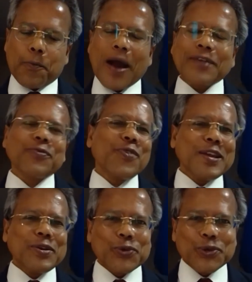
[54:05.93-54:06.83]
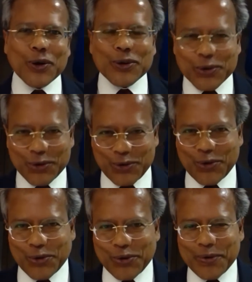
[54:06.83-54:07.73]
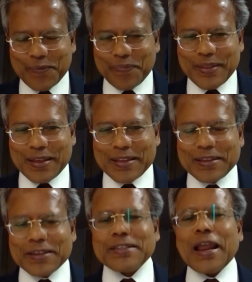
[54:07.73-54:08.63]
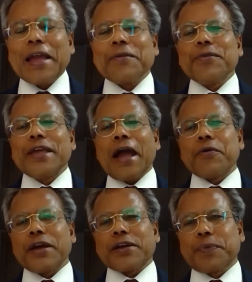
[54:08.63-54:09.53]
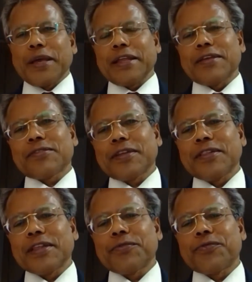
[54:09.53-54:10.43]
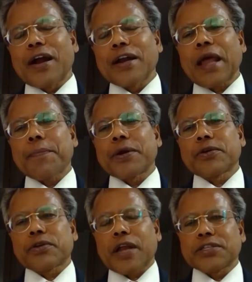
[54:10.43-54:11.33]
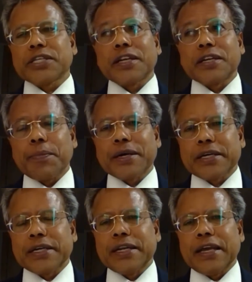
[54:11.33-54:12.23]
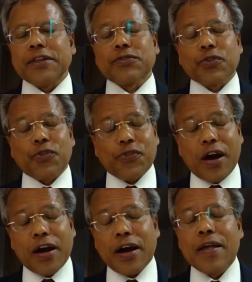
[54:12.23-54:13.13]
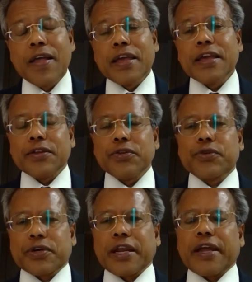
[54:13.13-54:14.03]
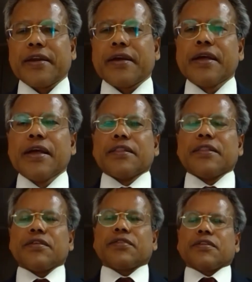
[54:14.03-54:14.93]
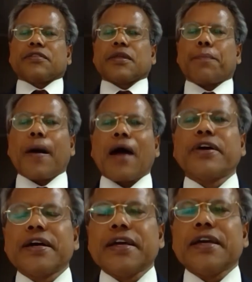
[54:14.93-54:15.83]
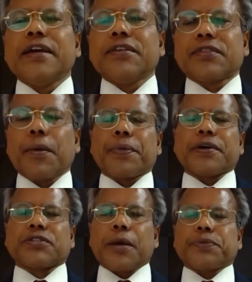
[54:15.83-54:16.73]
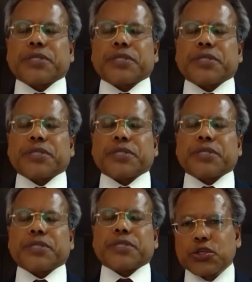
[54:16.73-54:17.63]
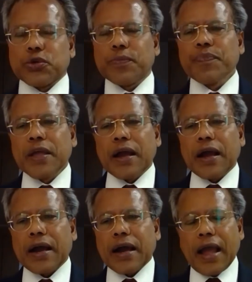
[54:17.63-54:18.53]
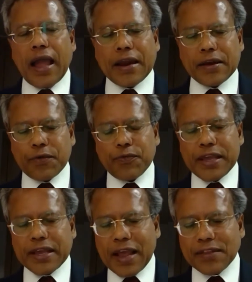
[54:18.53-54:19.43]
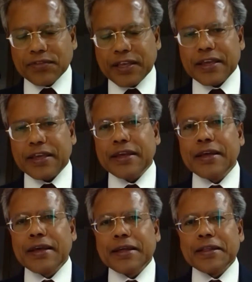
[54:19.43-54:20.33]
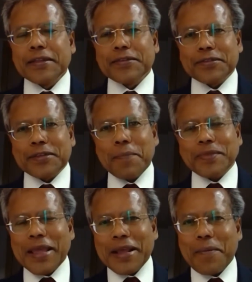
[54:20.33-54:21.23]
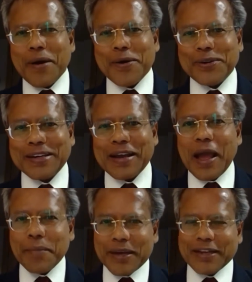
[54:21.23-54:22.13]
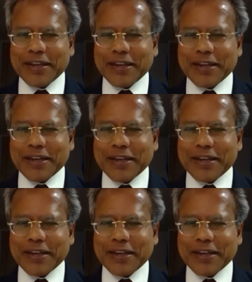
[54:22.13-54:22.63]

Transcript: What we do not know just like we have experienced in the what happened to Russian debacle in so far in Ukraine. This is the power is the perception issue. Uh, and we can see same thing about uh, Americans.